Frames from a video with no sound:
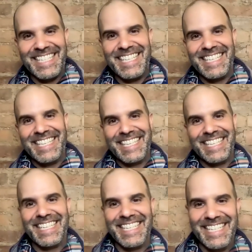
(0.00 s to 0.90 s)
as we
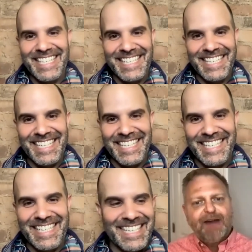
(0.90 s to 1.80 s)
as we wrap up and say
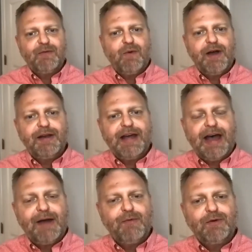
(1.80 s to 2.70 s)
goodbye to everyone
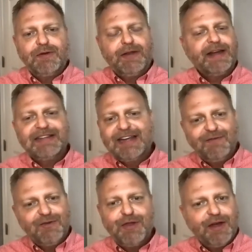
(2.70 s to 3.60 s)
i would like to
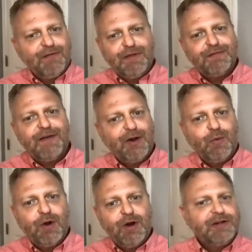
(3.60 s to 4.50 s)
give you the the final
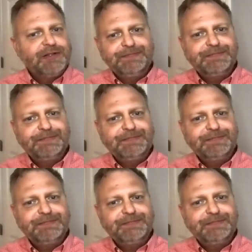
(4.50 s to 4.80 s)
word